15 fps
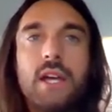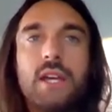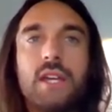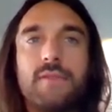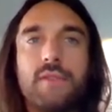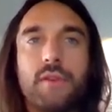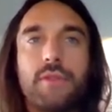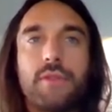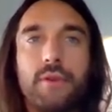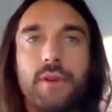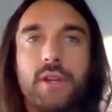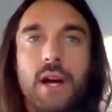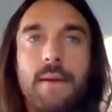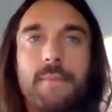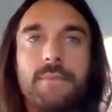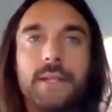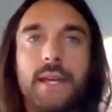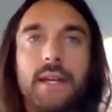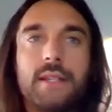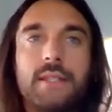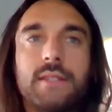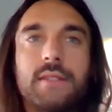you have your third
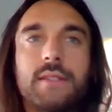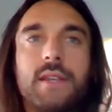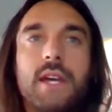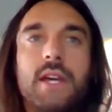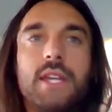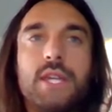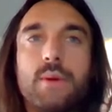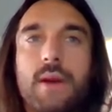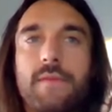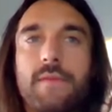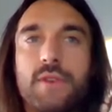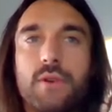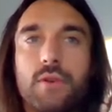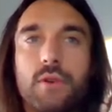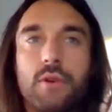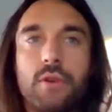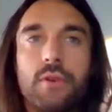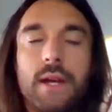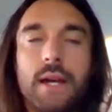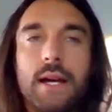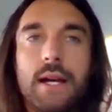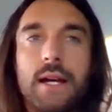complex, you have
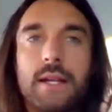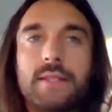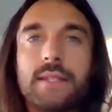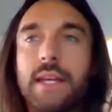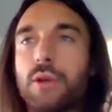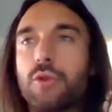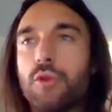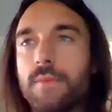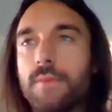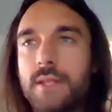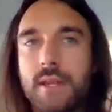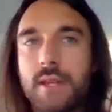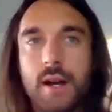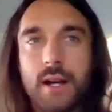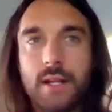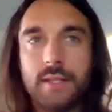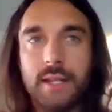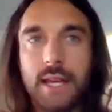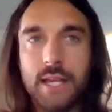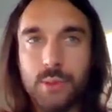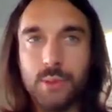your uh, cytochrome C oxidase,